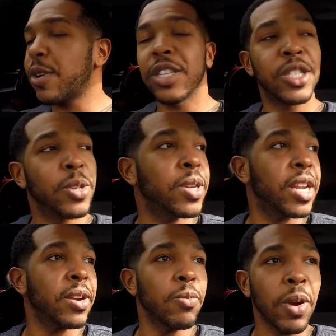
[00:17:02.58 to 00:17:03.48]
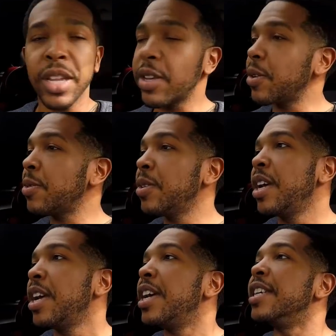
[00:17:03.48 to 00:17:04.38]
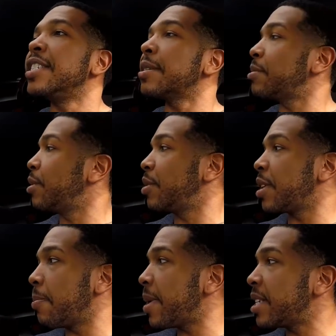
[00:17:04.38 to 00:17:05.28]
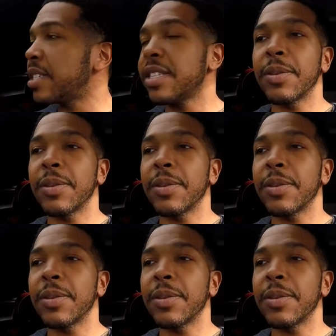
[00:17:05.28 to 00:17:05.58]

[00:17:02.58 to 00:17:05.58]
inch Uconnect radio. It's absolutely amazing.